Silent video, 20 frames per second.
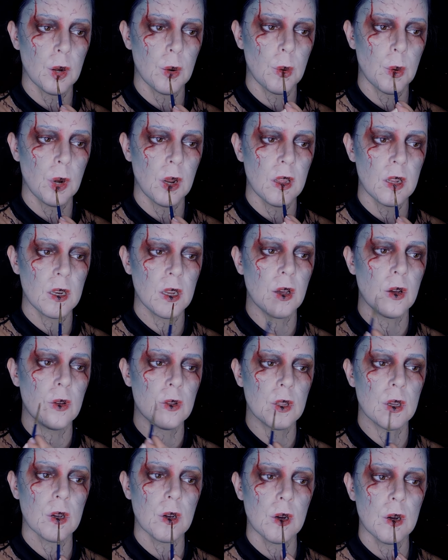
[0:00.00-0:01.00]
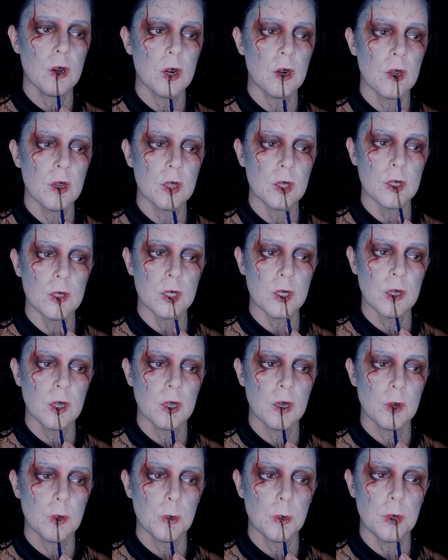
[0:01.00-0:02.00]
Red on the corners
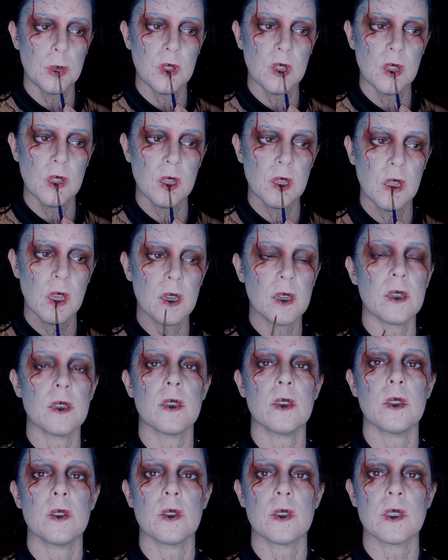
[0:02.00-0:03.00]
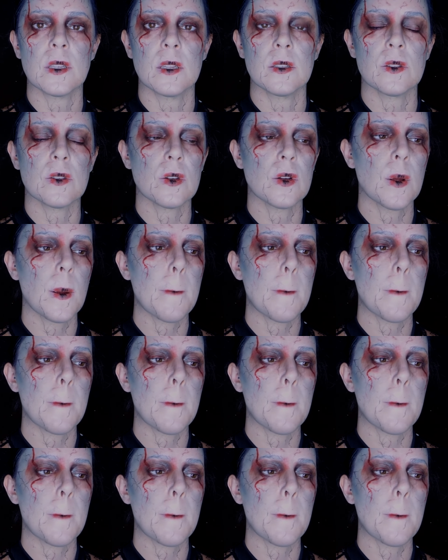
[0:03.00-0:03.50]
and black in the center.